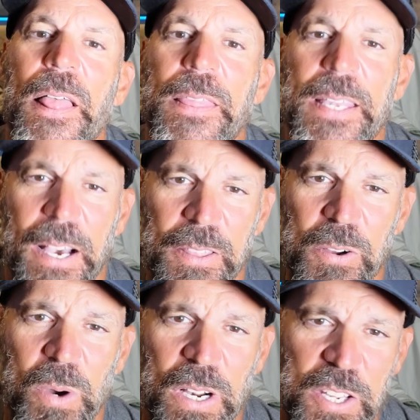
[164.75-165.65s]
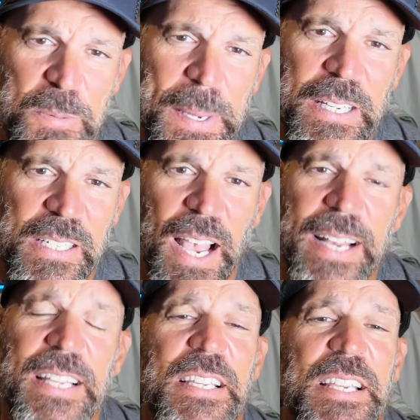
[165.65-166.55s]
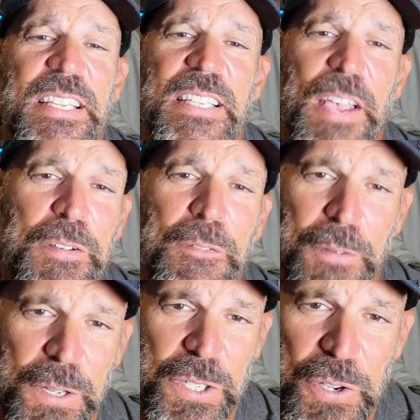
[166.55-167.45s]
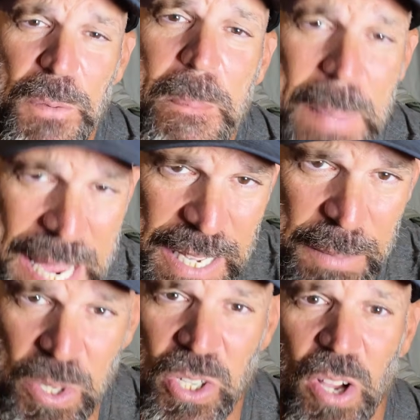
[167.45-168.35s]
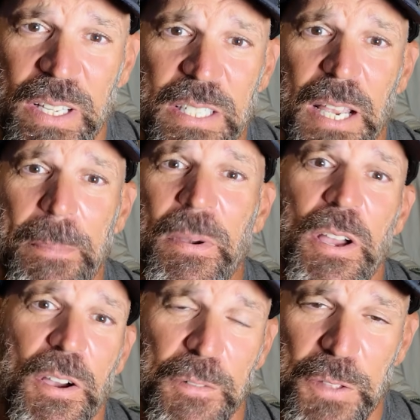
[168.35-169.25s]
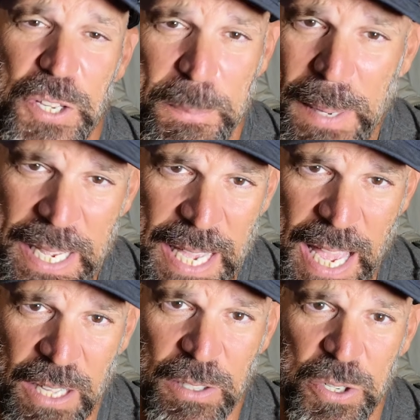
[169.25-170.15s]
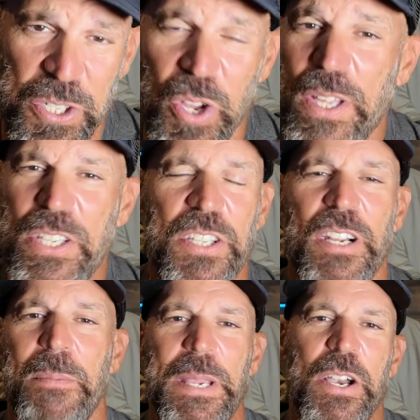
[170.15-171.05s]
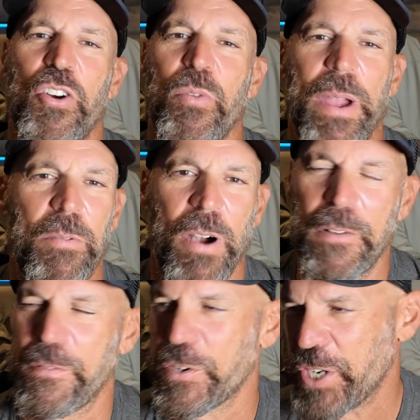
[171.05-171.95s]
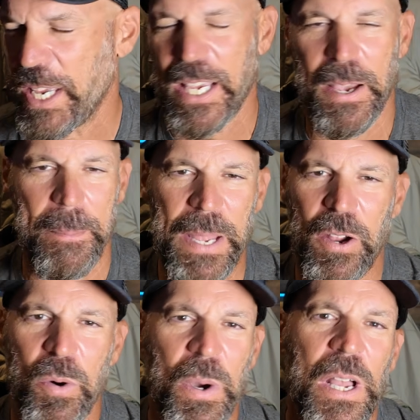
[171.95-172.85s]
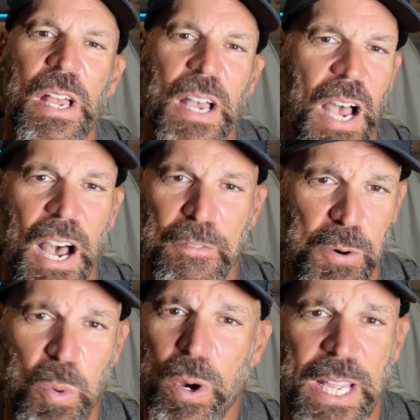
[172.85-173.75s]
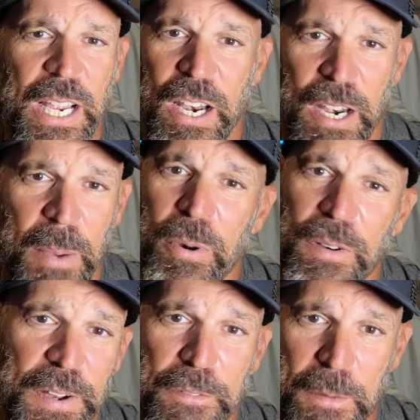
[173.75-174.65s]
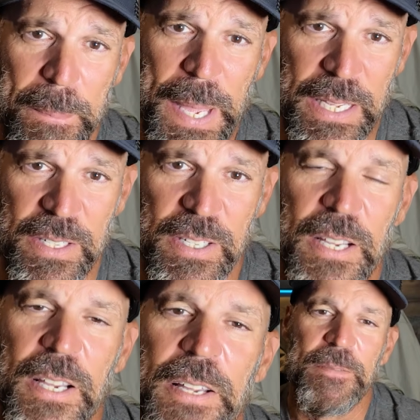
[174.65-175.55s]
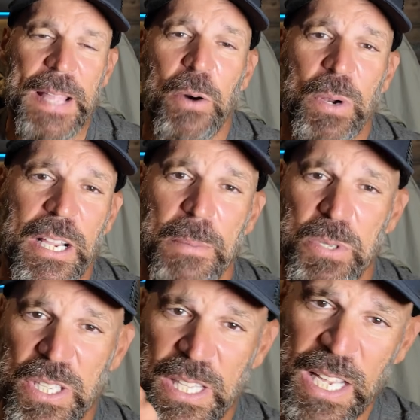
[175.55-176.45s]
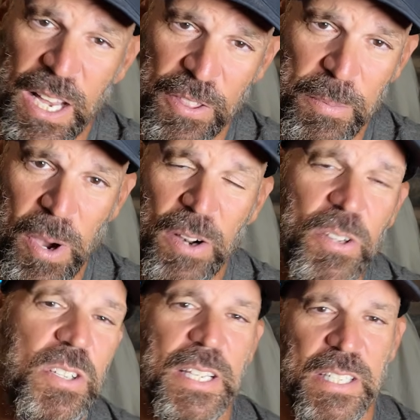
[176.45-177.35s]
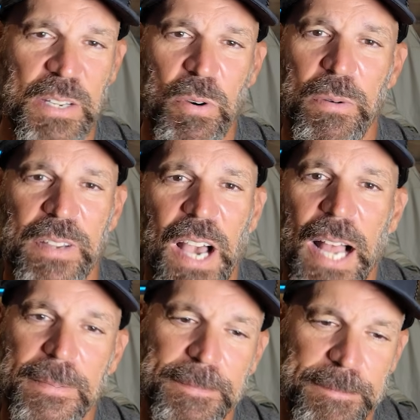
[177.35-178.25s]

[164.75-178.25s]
The other one on the spinning side is a 7'2" medium solid tip for the spinning anglers. So this is going to be a great rod for shaking a minnow, for working on a number of different baits. Now, when it comes to the other models, let's see what we've got.